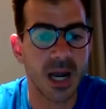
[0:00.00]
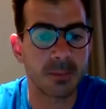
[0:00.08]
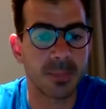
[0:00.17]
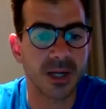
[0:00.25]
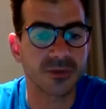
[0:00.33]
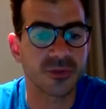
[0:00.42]

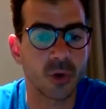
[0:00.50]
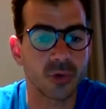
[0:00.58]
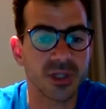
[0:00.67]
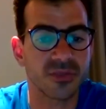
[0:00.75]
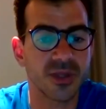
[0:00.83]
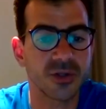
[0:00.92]
but the
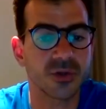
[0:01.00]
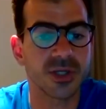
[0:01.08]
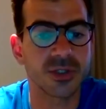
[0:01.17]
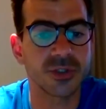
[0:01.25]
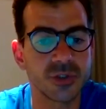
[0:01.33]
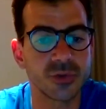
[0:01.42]
only thing you
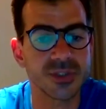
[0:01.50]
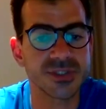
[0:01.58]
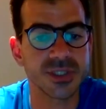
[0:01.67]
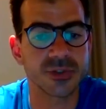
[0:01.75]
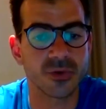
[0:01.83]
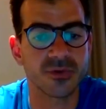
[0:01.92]
do is
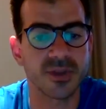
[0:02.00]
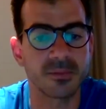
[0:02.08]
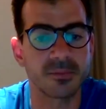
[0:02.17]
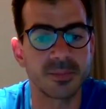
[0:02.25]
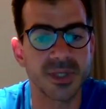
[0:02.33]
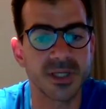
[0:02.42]
ignore
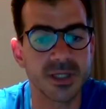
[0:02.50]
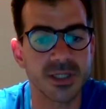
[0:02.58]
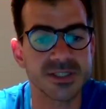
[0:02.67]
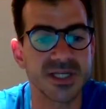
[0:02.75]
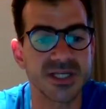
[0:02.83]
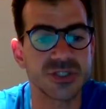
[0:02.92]
them
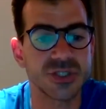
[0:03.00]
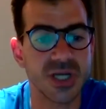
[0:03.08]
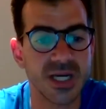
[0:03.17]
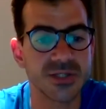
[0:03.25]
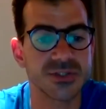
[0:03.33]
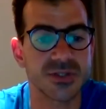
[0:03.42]
because they
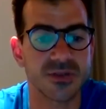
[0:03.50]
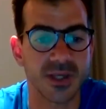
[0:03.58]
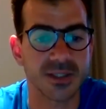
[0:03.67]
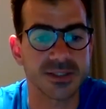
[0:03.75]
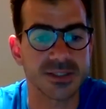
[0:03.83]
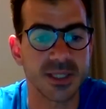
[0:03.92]
change
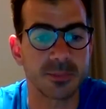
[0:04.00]
things.